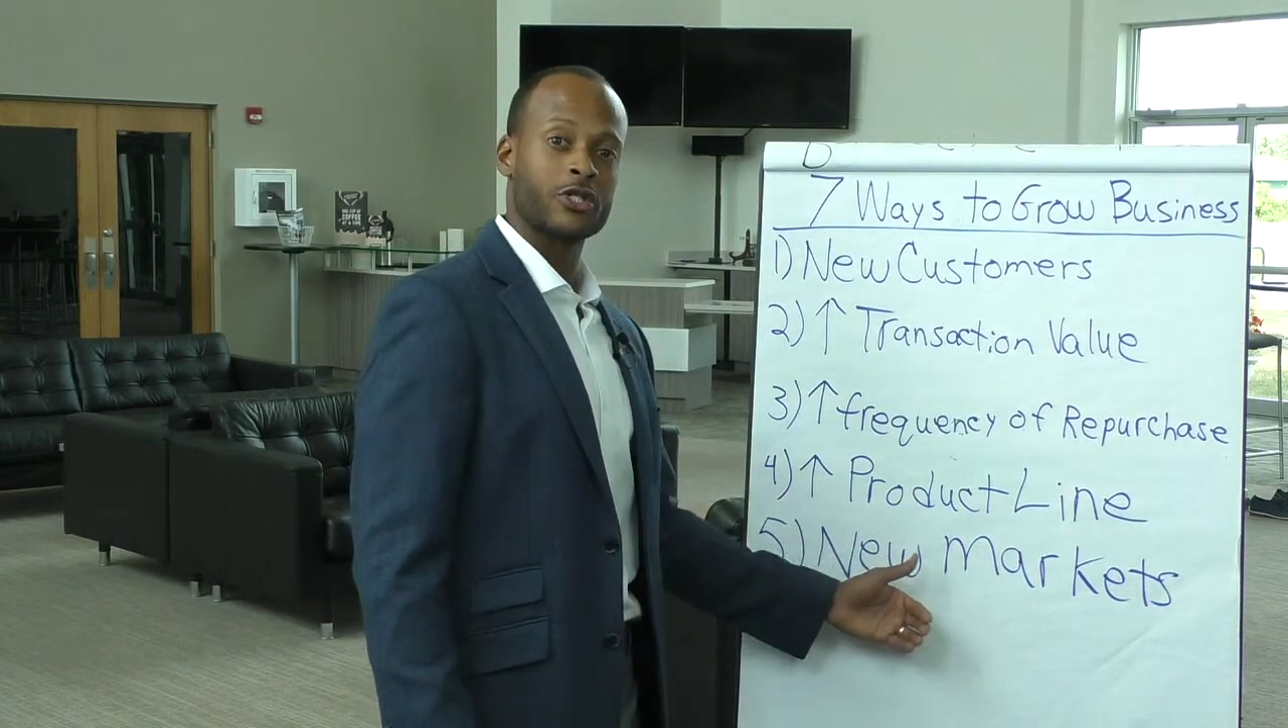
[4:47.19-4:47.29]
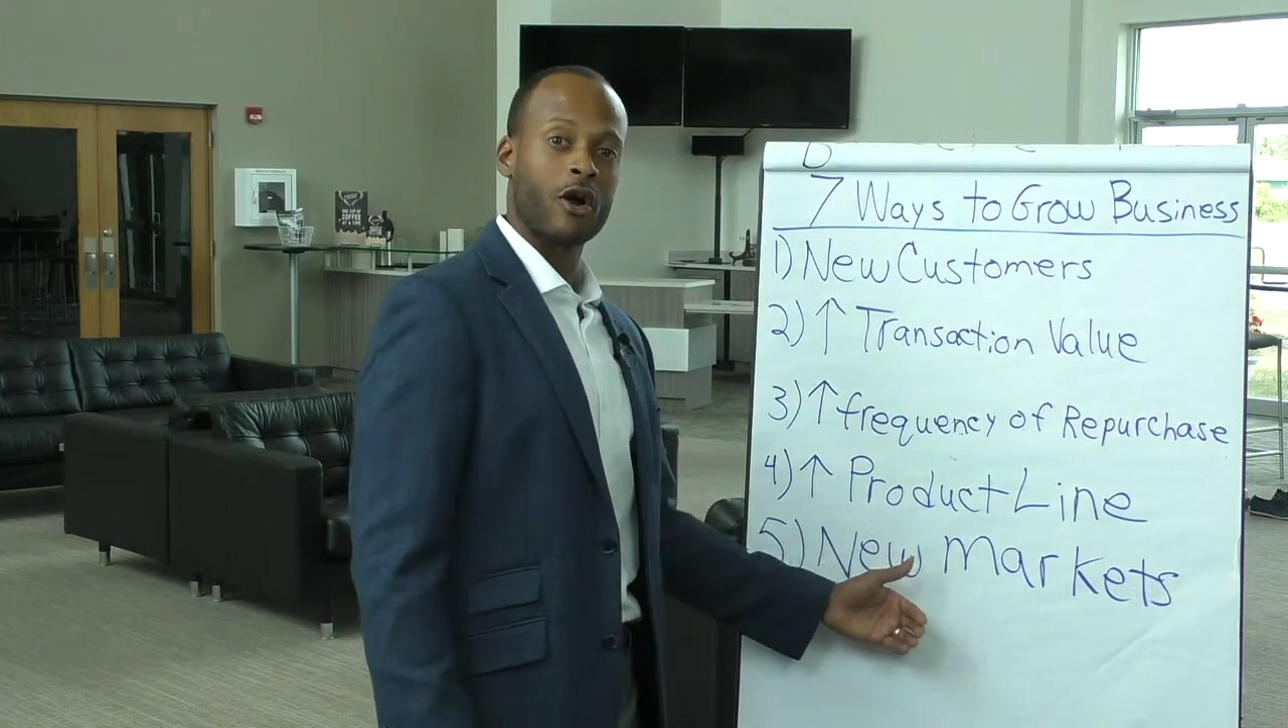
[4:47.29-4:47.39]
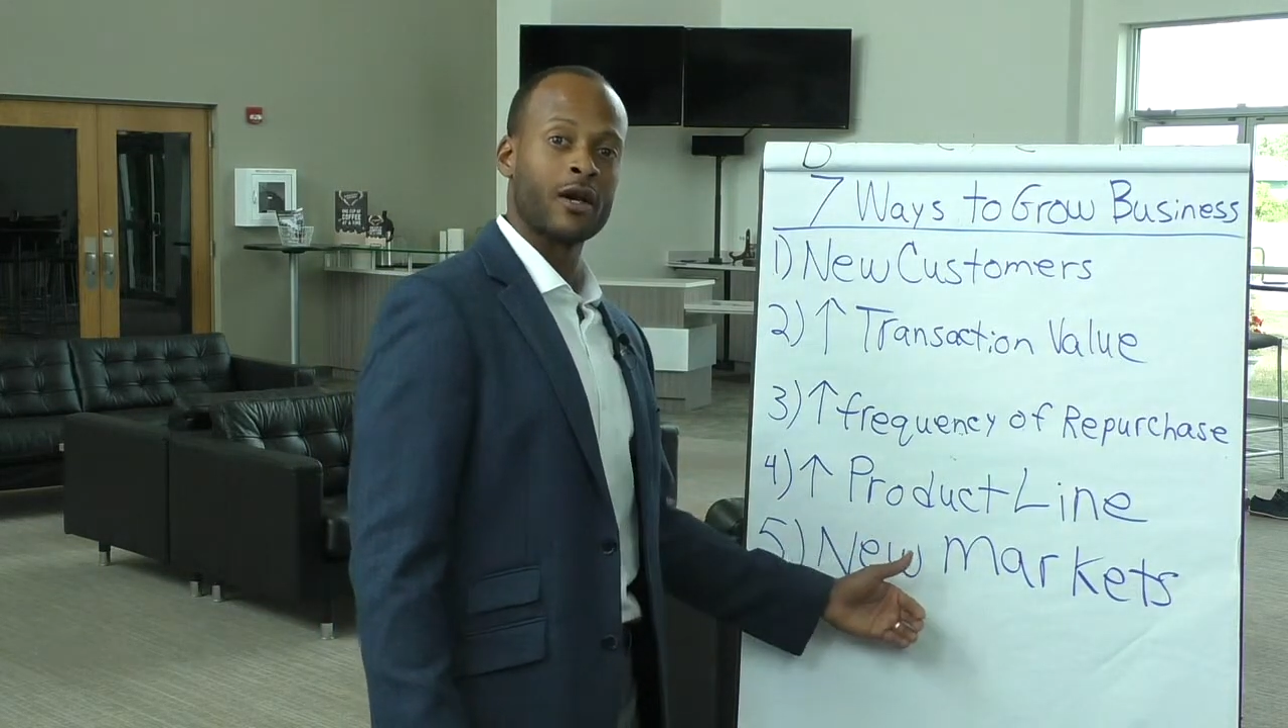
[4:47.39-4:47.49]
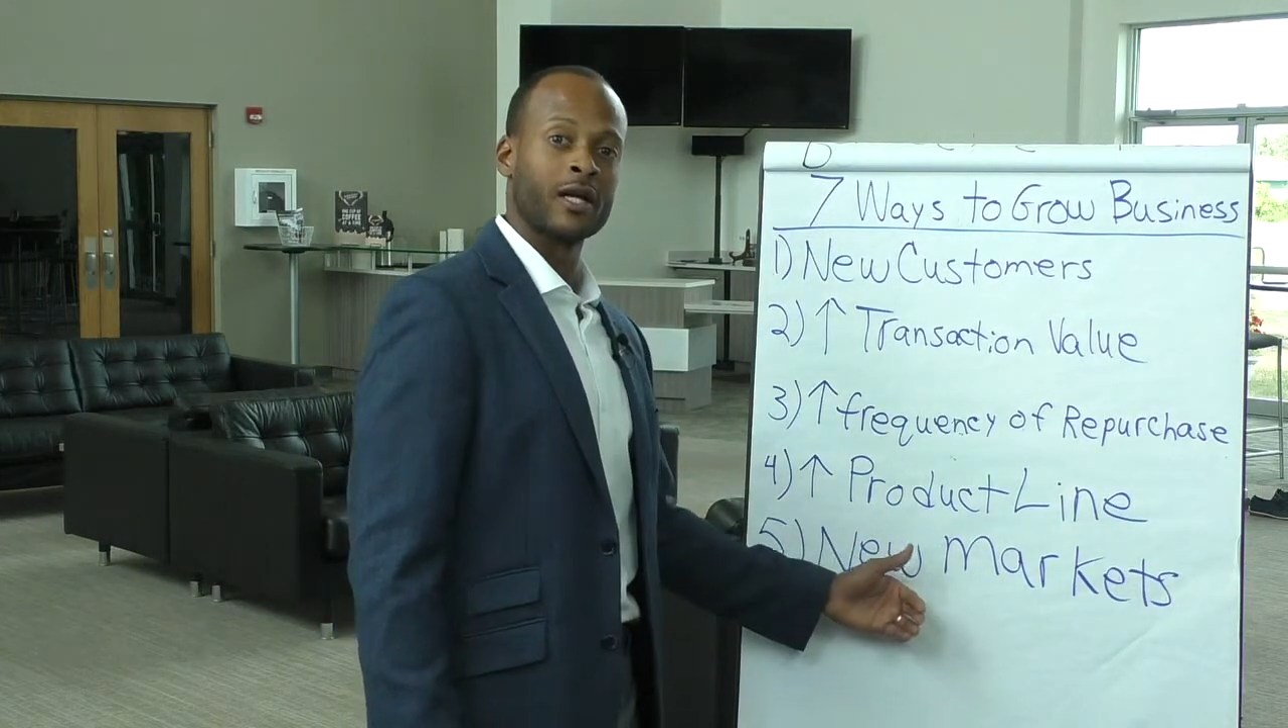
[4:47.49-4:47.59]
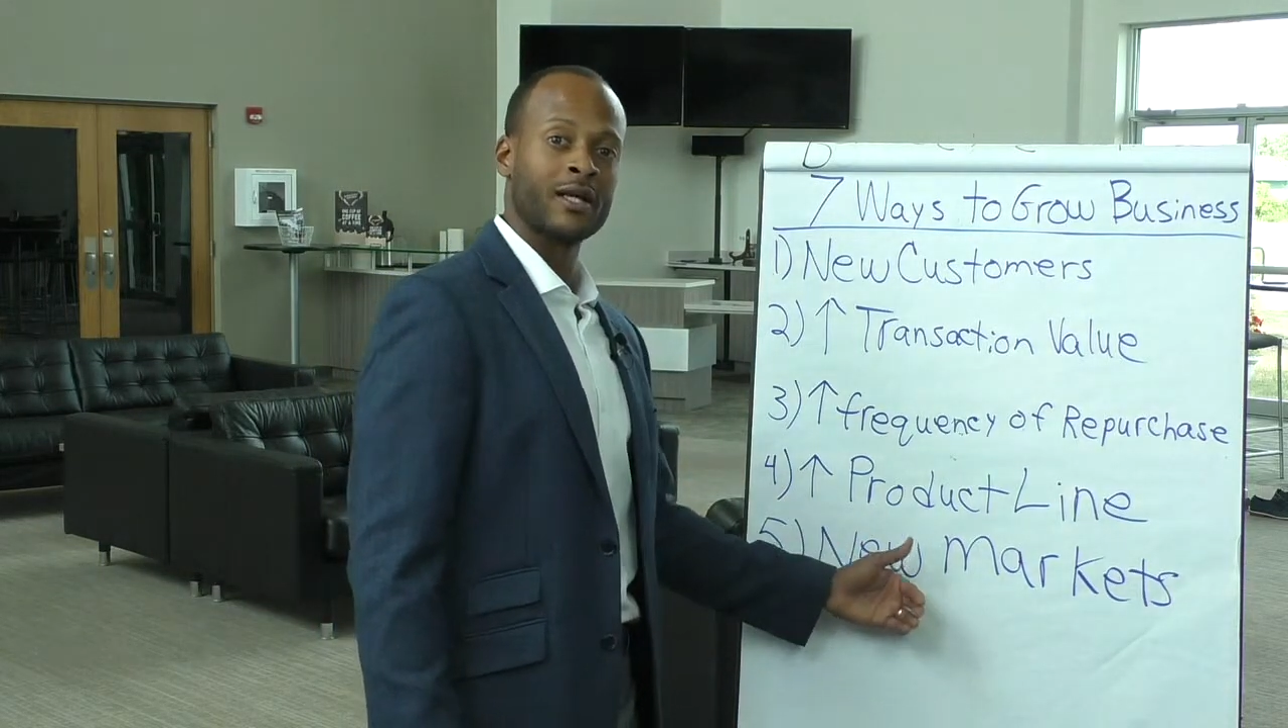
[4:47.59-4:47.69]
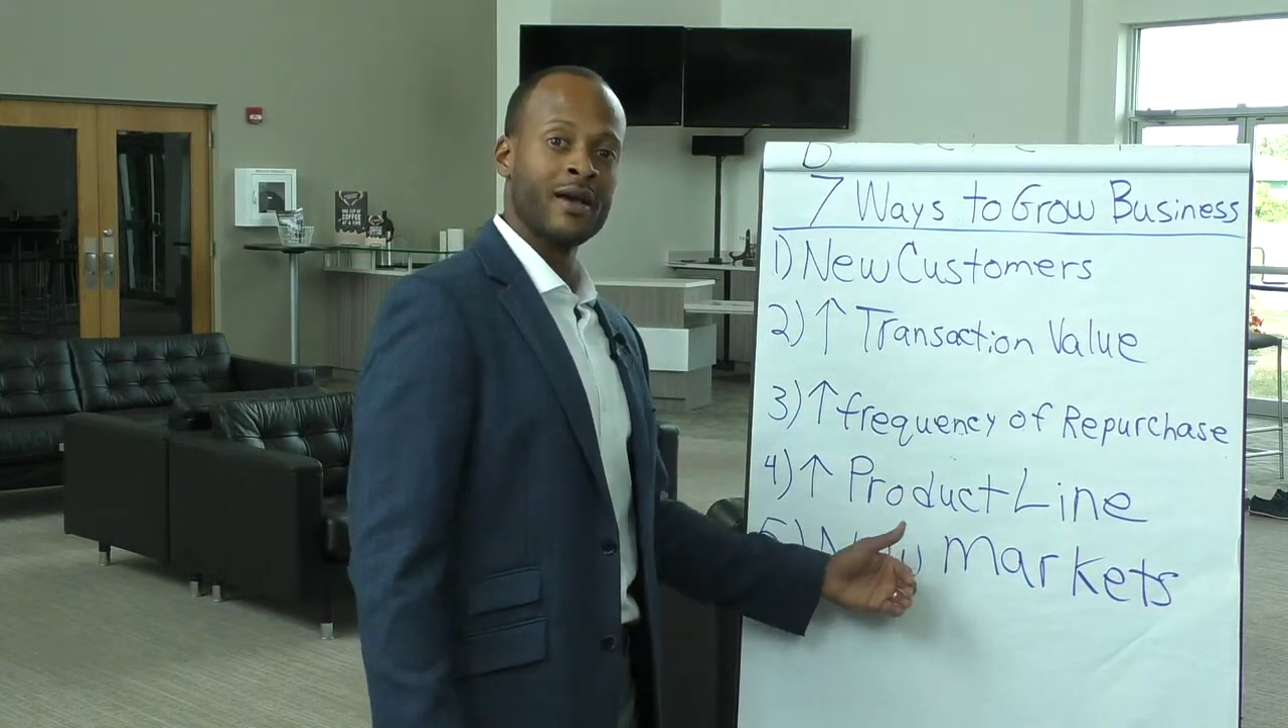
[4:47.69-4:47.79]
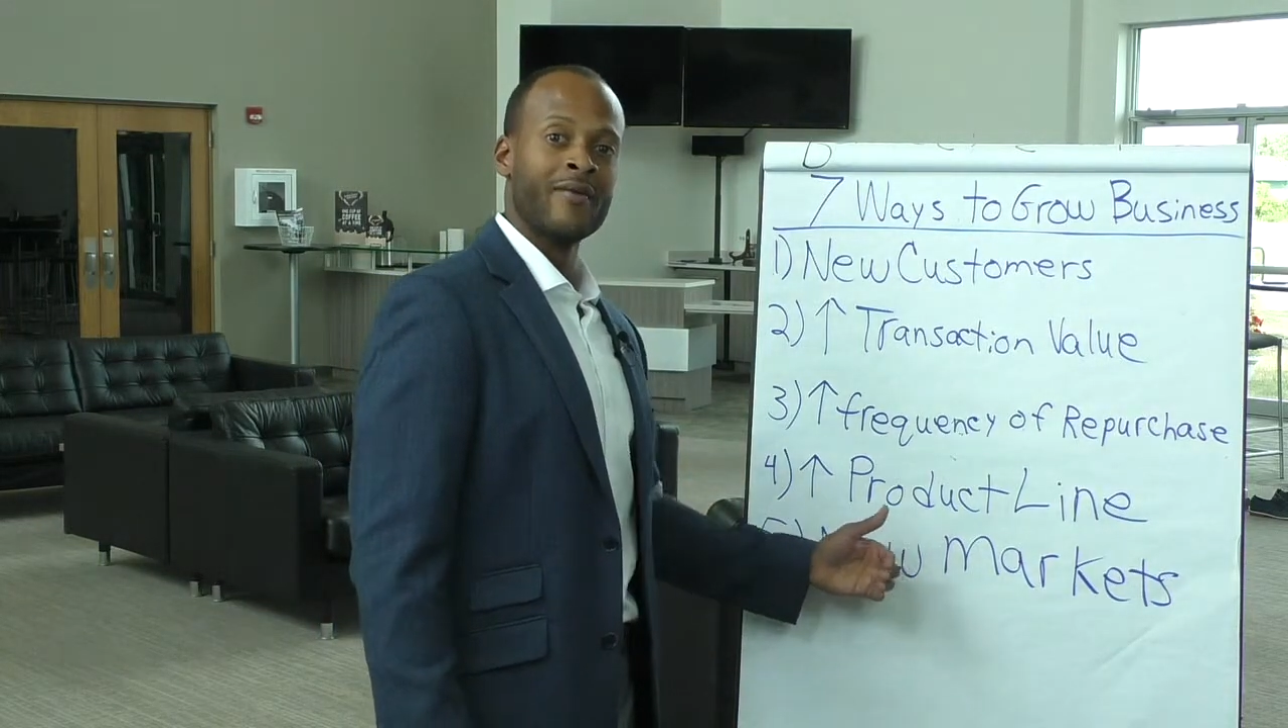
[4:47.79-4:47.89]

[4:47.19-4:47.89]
to target,